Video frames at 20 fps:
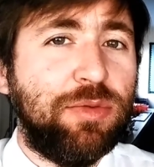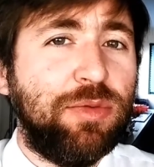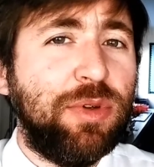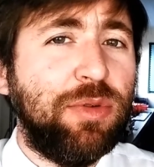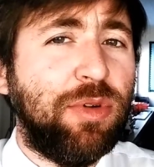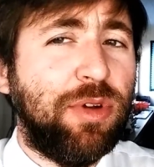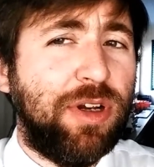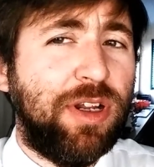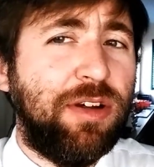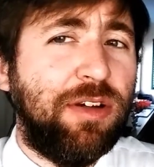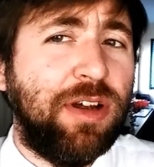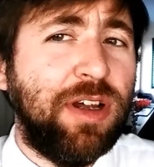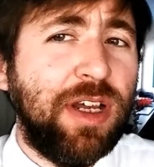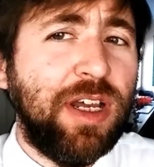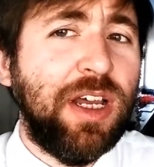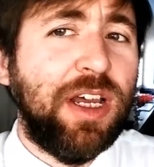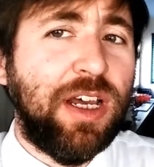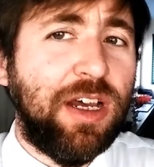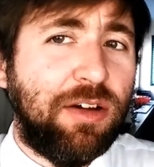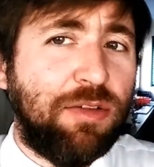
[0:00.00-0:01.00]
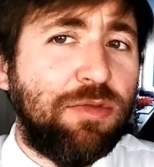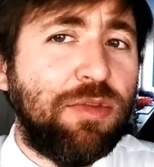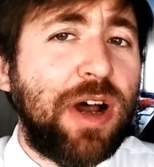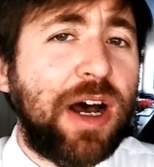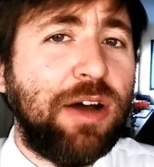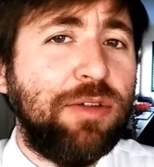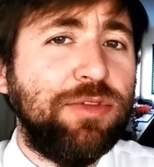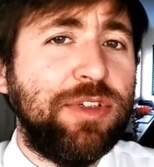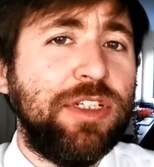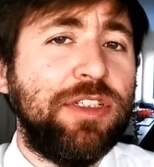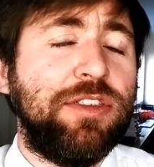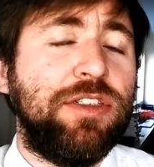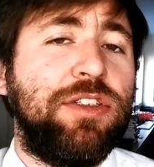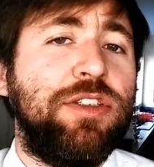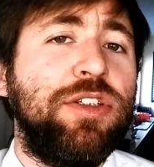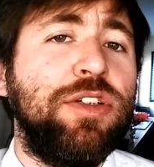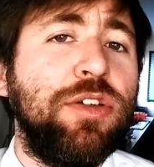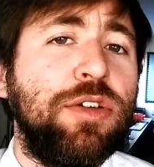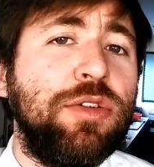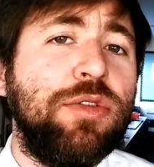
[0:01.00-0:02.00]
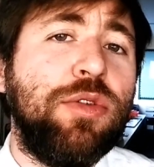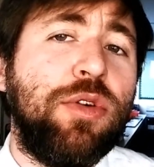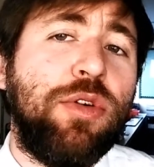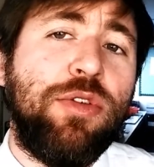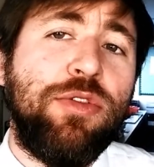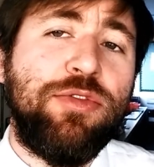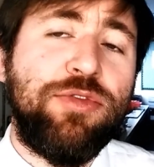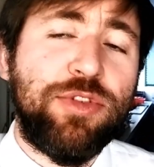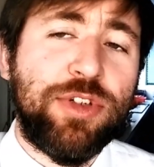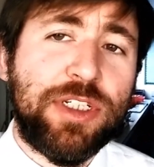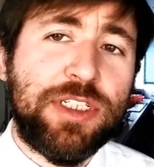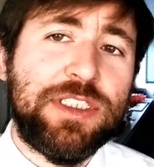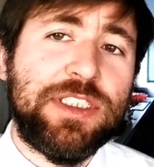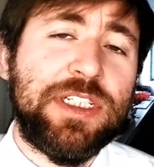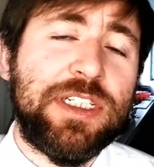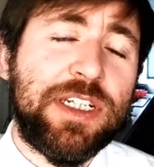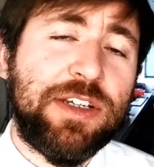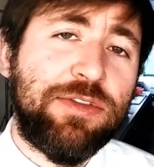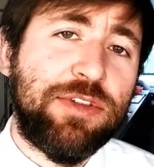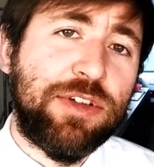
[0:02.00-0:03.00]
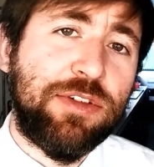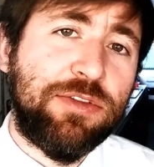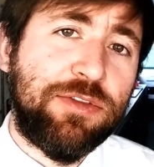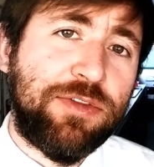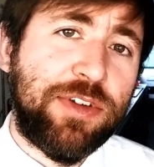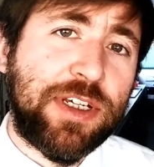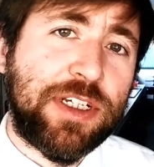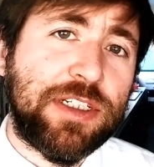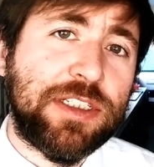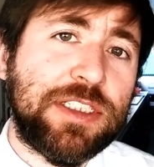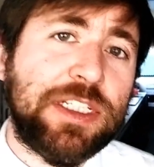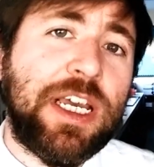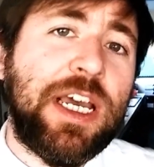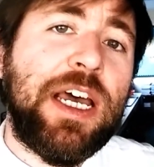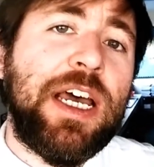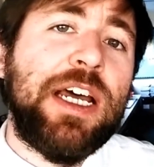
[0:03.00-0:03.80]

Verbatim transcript: We want a rounded to 2 or 3 significant figures.